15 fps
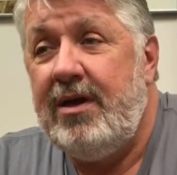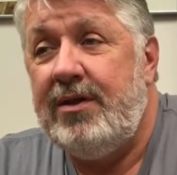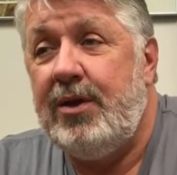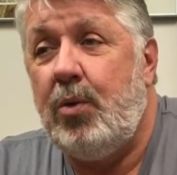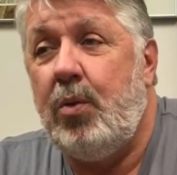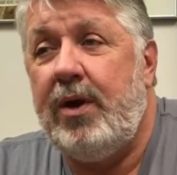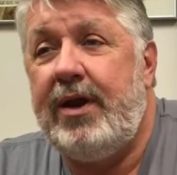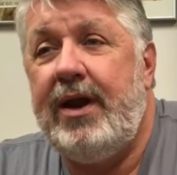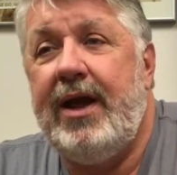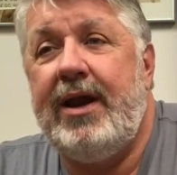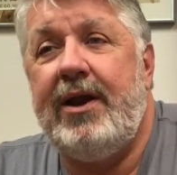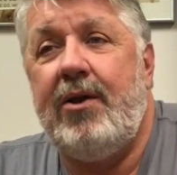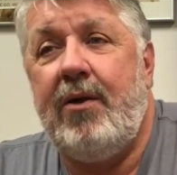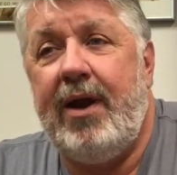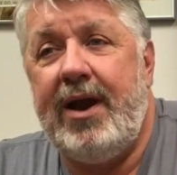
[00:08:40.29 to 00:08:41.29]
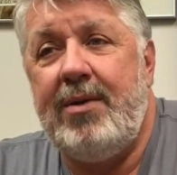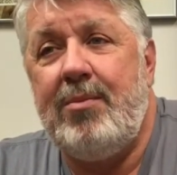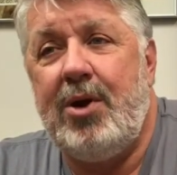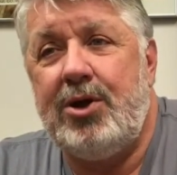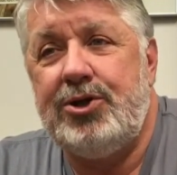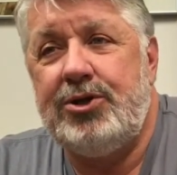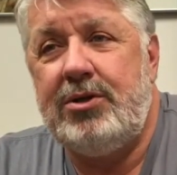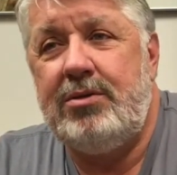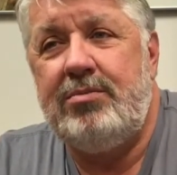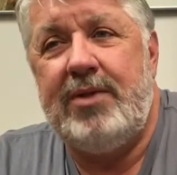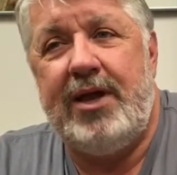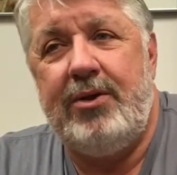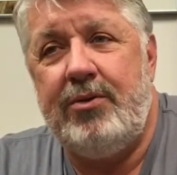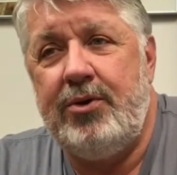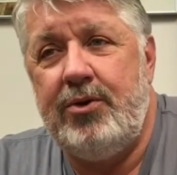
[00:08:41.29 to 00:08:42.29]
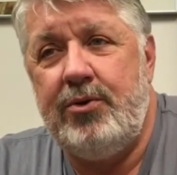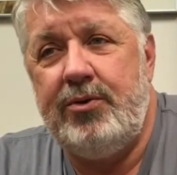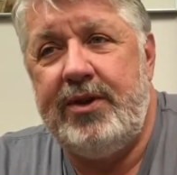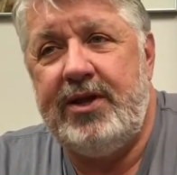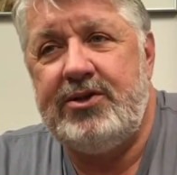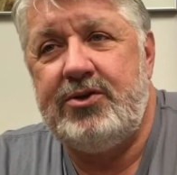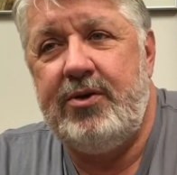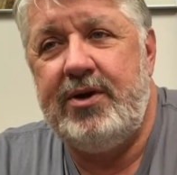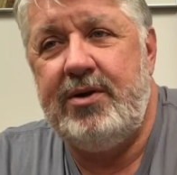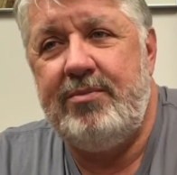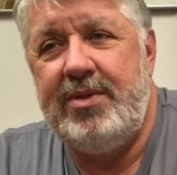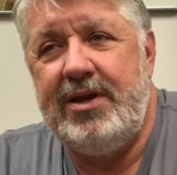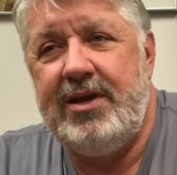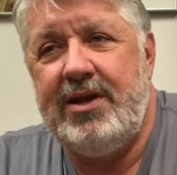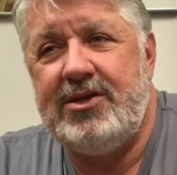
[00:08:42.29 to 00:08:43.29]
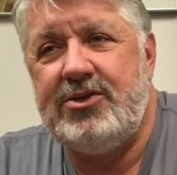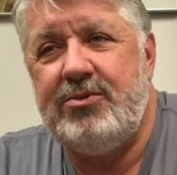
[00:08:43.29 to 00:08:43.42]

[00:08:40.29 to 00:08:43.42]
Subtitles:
They're working on a grand marshal. I don't know who that's going to be yet,